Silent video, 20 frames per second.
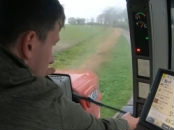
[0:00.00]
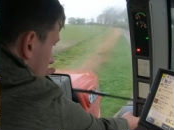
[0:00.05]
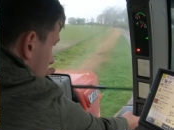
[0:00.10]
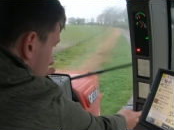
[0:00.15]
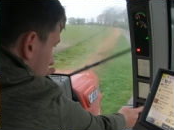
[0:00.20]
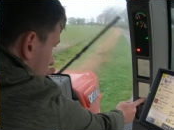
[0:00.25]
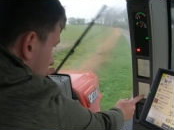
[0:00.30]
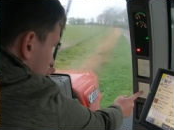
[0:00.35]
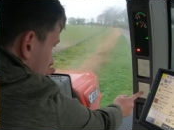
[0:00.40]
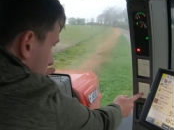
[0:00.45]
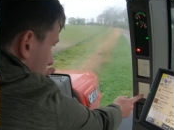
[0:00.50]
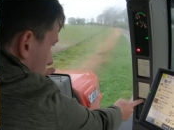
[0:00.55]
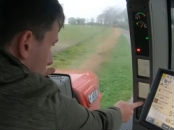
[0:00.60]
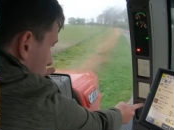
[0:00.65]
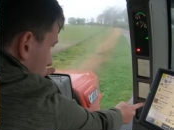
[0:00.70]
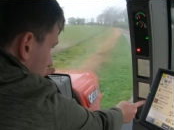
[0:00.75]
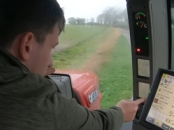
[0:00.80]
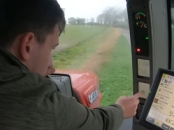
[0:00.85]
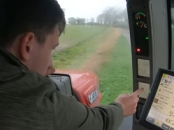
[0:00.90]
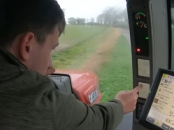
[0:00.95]
your
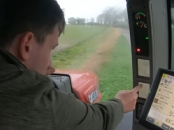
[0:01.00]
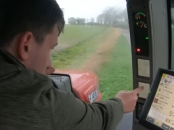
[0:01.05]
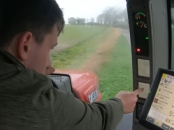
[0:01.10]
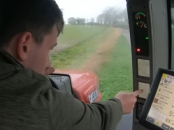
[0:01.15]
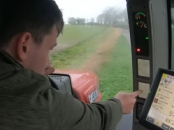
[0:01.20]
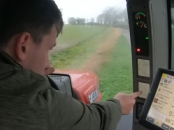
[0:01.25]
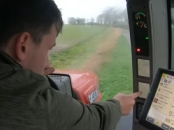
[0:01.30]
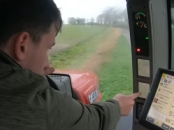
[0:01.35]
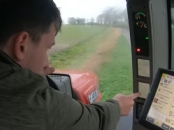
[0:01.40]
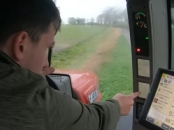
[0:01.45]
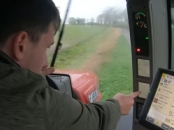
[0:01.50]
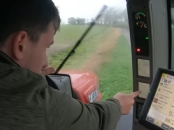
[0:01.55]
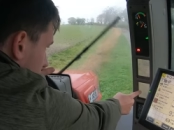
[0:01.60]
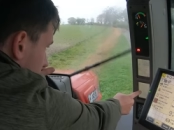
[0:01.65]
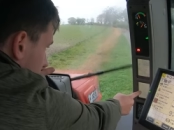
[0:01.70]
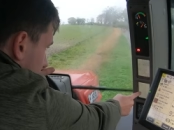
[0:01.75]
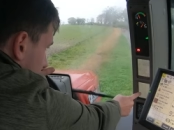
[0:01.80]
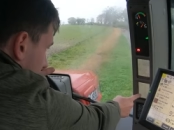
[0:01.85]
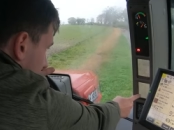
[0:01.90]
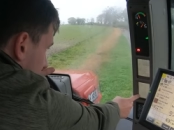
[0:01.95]
spools. You can, you can all
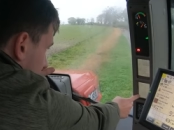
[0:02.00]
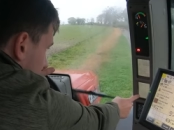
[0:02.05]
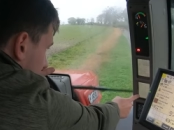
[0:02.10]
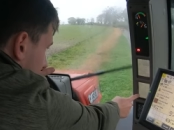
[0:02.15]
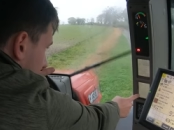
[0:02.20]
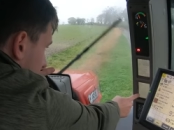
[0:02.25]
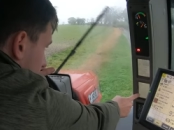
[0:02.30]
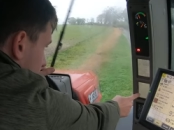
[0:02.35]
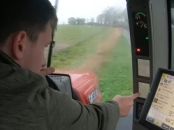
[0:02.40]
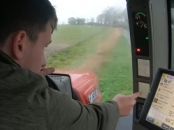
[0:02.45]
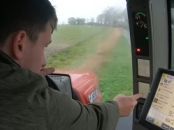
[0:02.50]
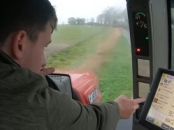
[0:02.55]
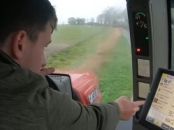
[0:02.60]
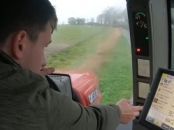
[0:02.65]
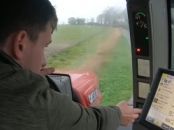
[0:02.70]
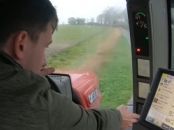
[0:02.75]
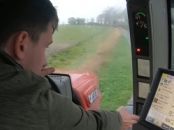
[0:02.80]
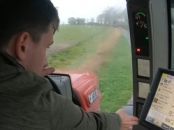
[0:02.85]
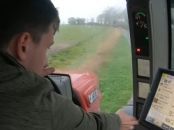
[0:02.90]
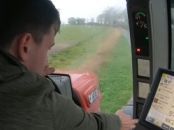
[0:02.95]
see that in there, so you
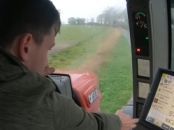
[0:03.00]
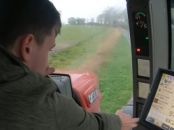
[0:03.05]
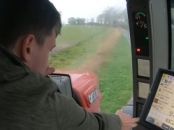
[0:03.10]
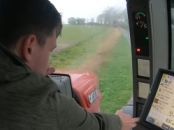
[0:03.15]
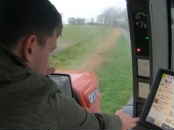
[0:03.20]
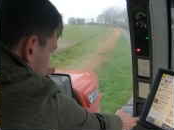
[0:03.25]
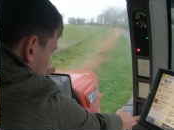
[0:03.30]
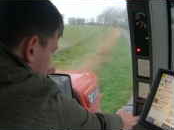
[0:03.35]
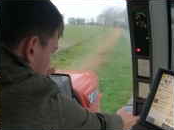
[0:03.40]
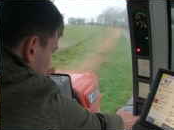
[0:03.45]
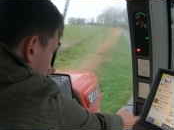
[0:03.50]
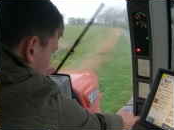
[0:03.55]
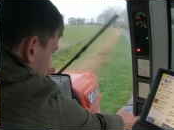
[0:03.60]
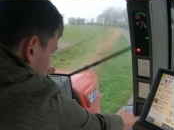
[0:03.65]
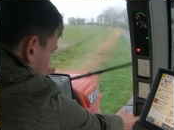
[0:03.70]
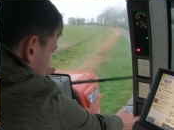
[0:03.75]
can adjust it all.